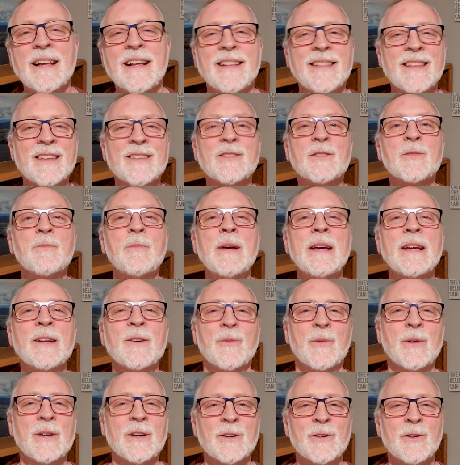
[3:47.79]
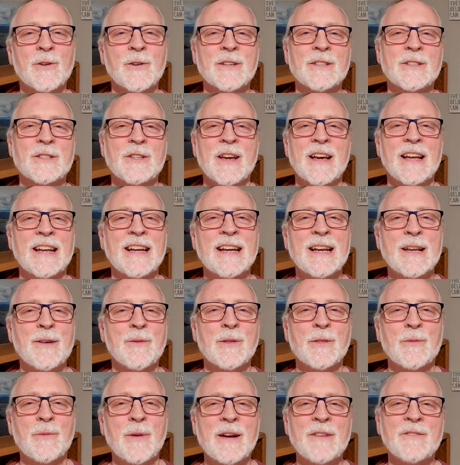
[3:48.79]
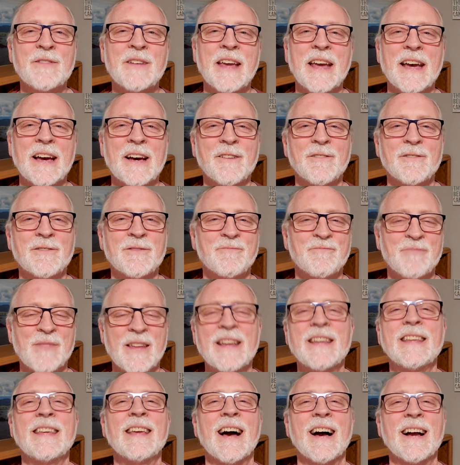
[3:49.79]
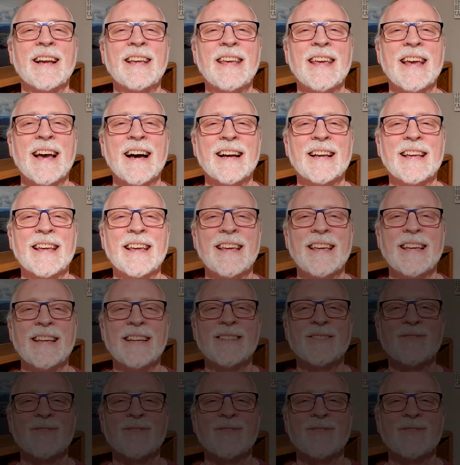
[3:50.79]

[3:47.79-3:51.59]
This has been Real Christianity with Rev Kev. Yaki yaki.